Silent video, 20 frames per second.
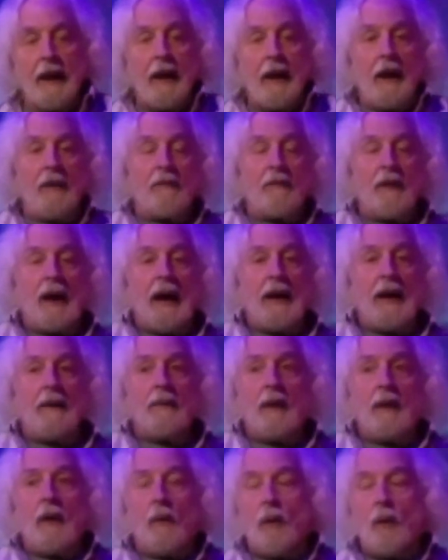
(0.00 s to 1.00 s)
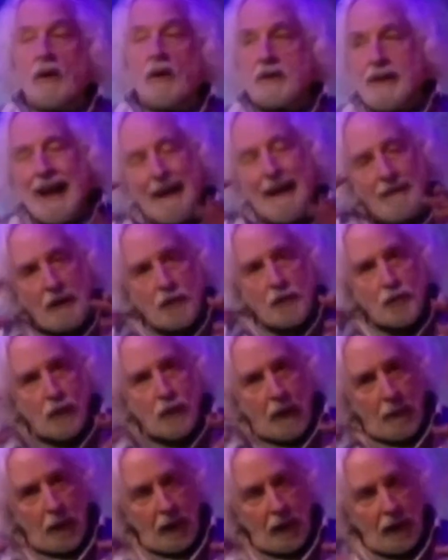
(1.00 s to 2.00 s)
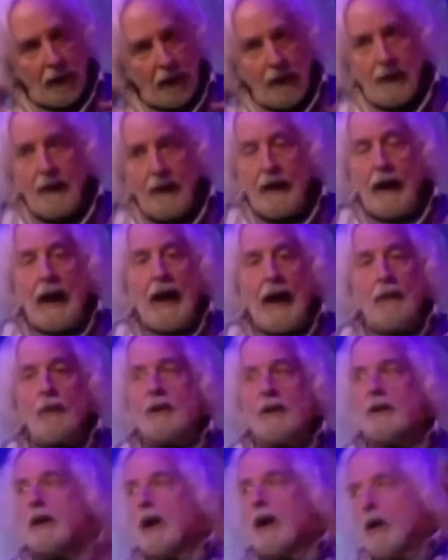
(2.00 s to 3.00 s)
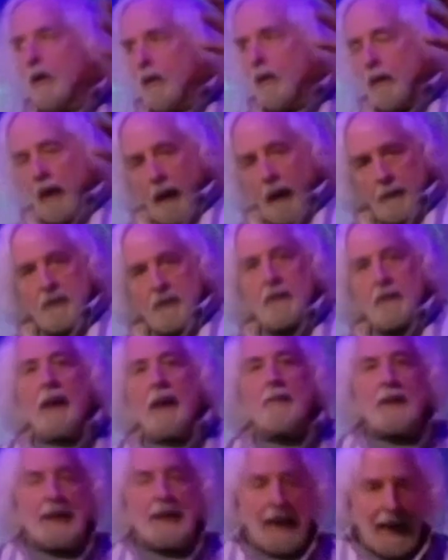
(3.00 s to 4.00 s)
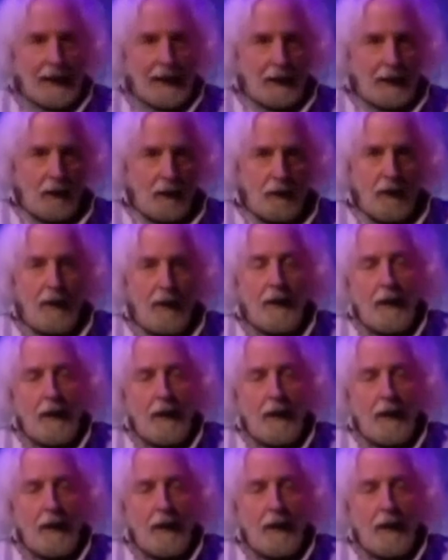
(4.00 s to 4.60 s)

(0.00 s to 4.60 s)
If I was having trouble, I would go up to my piano,